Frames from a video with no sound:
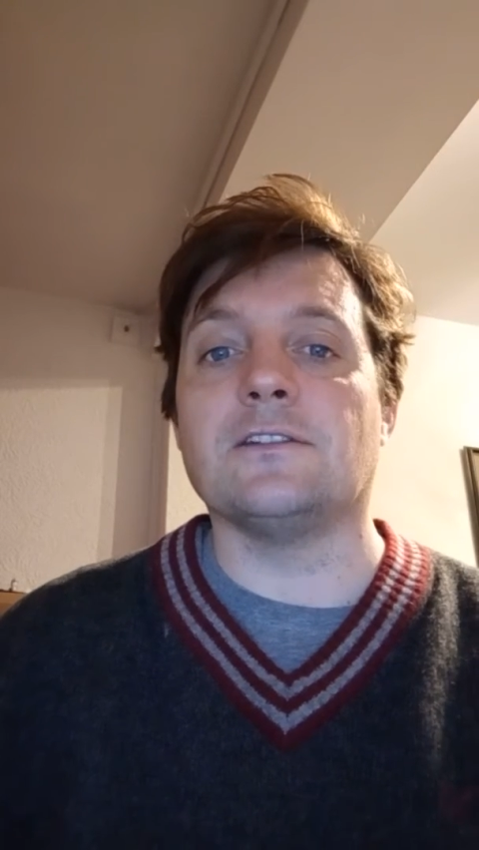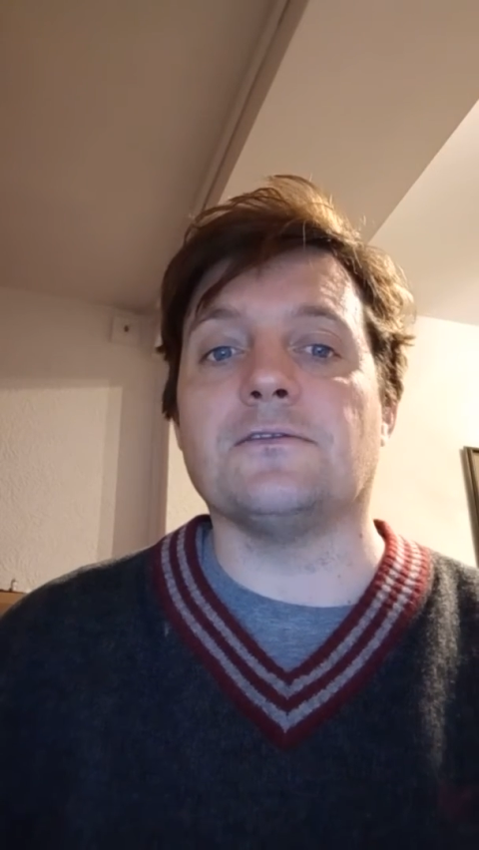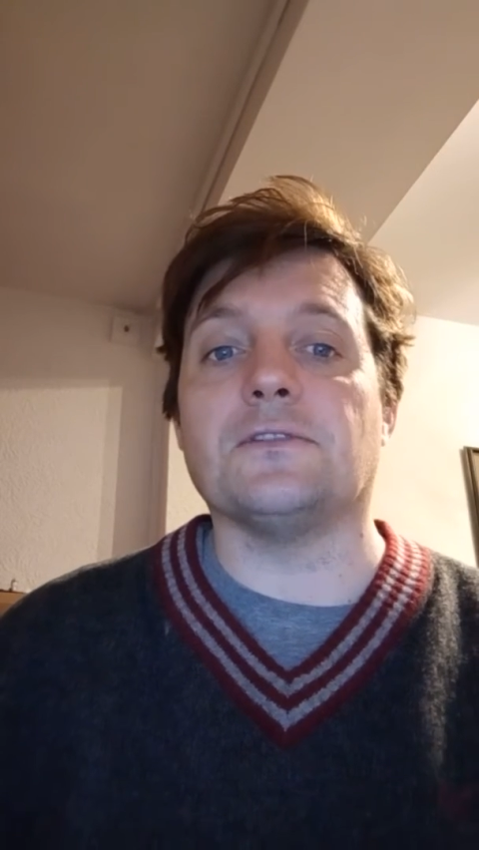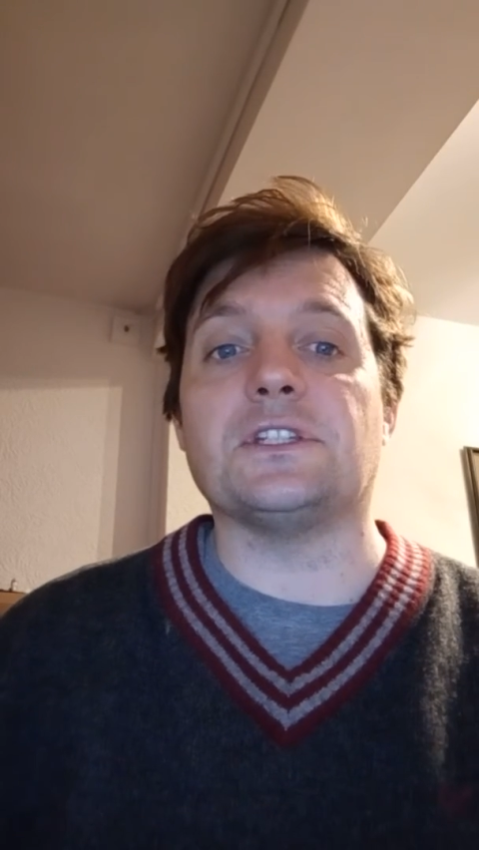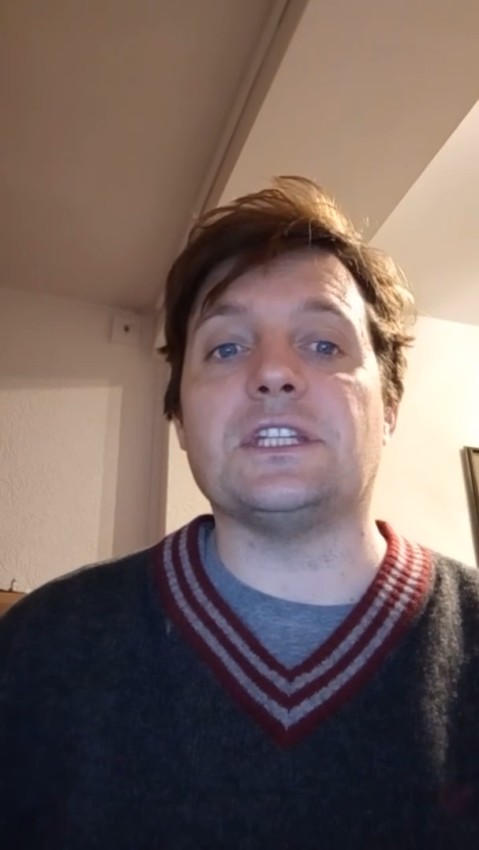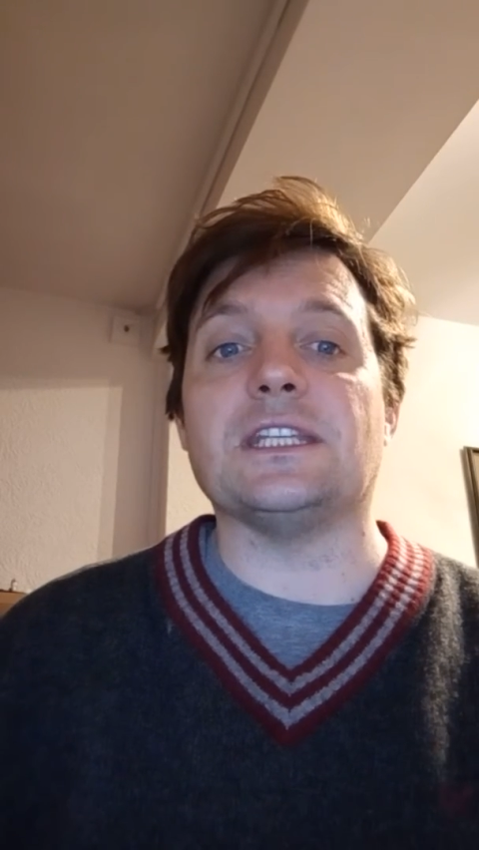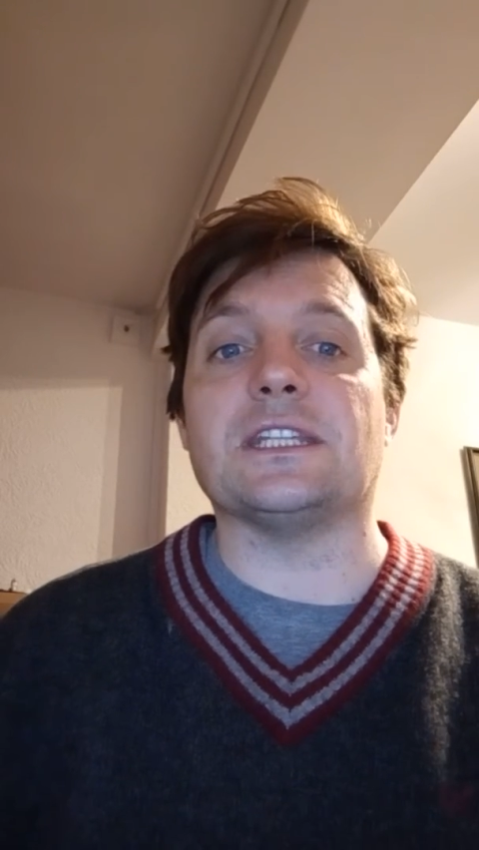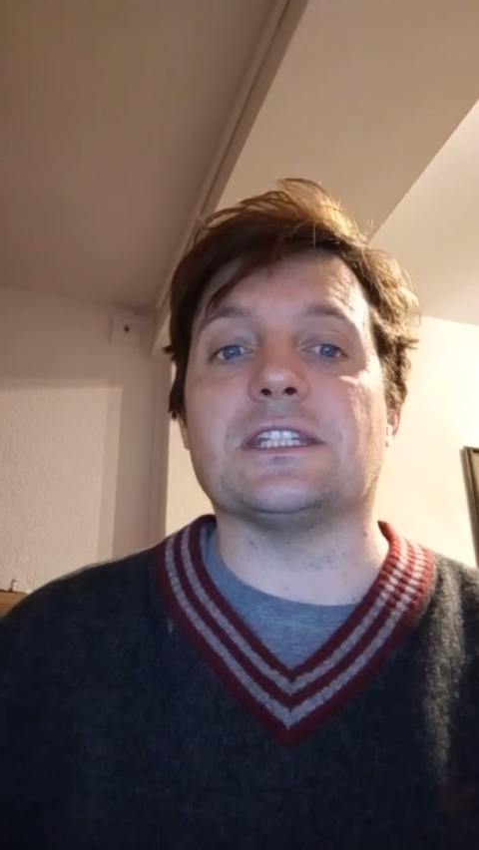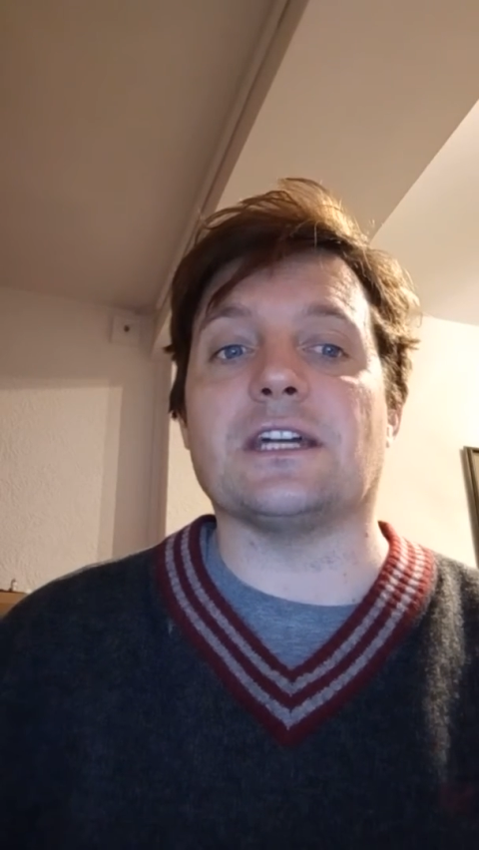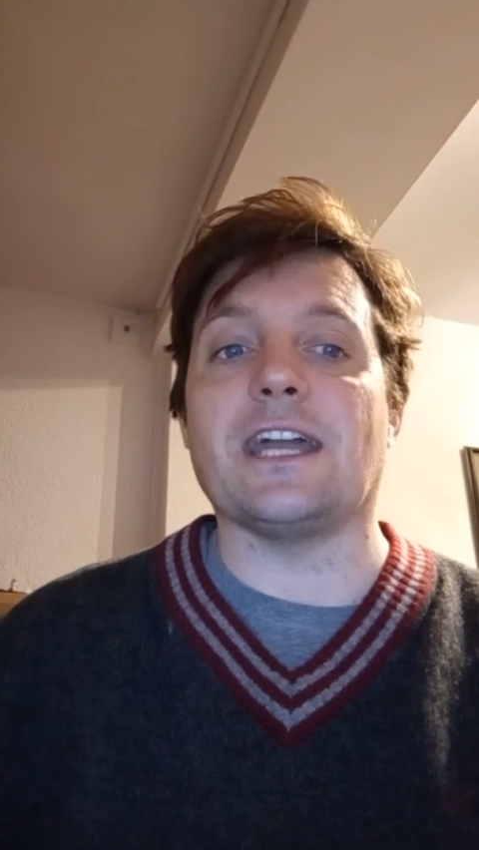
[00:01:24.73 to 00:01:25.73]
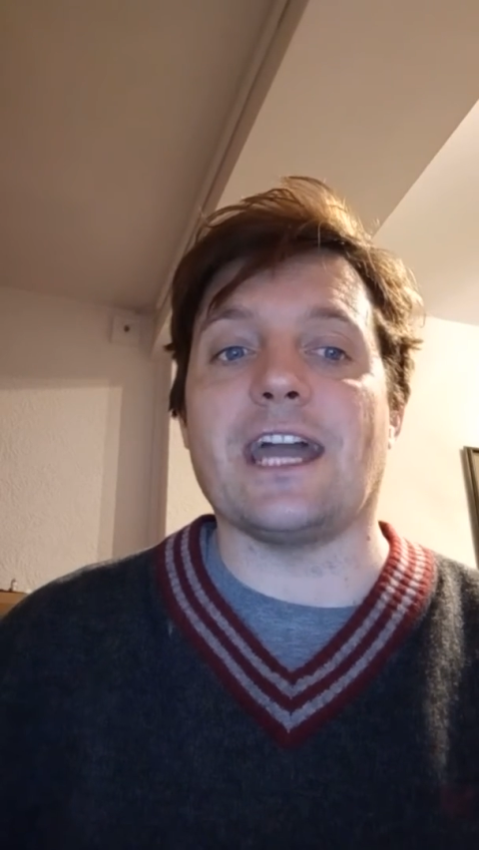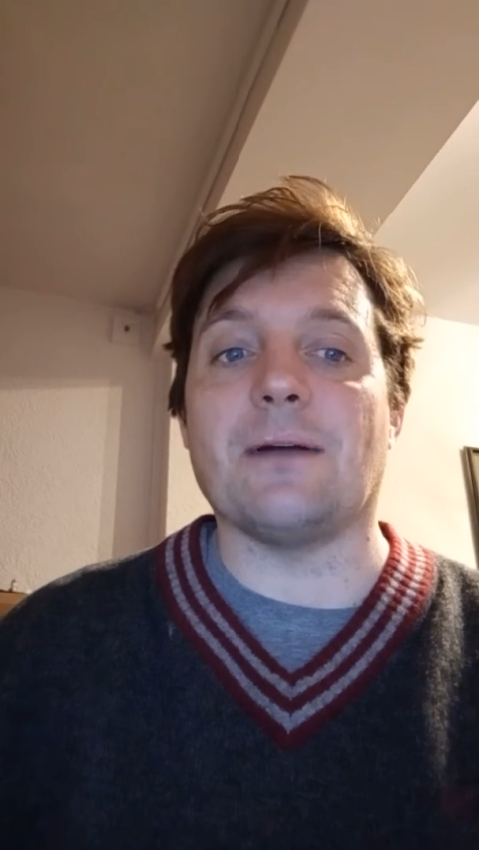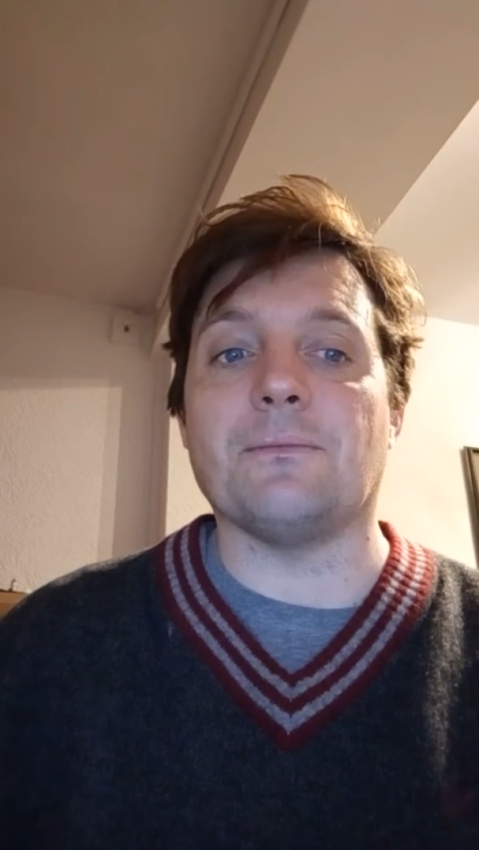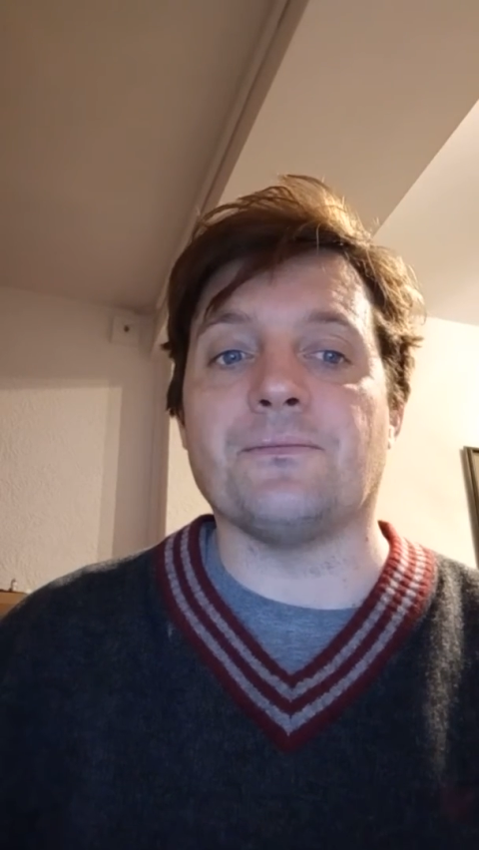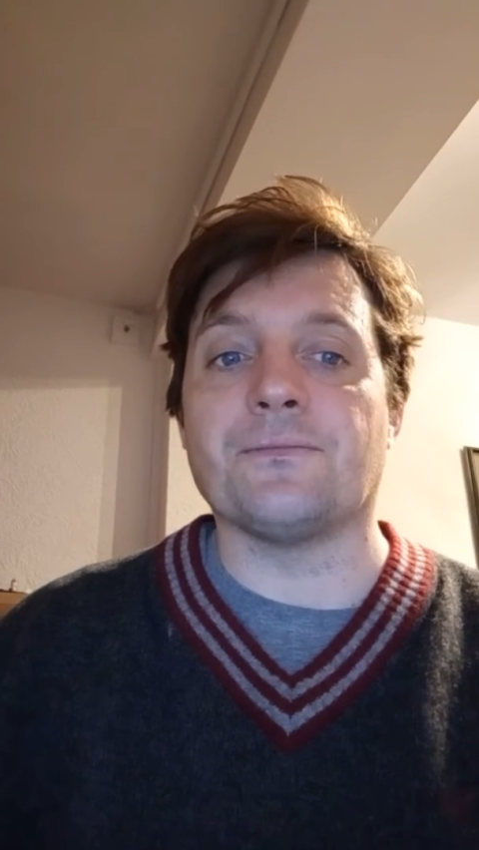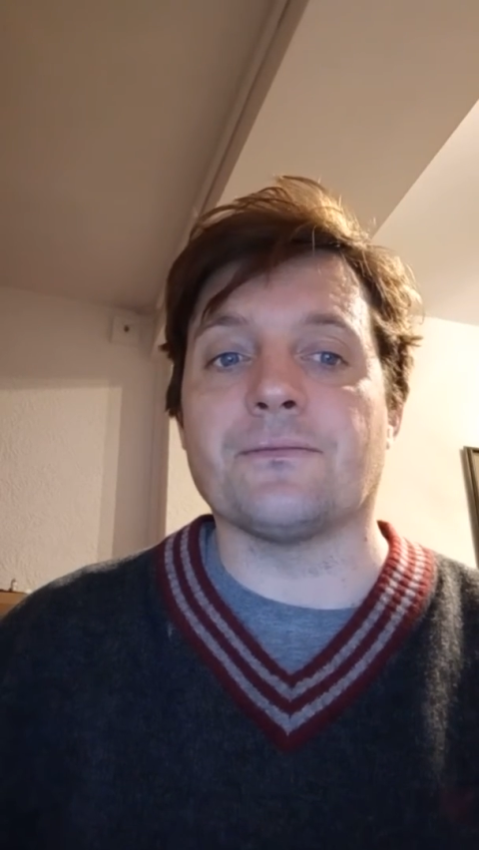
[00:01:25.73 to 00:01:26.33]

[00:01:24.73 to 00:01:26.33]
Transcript: for Caesar's I am,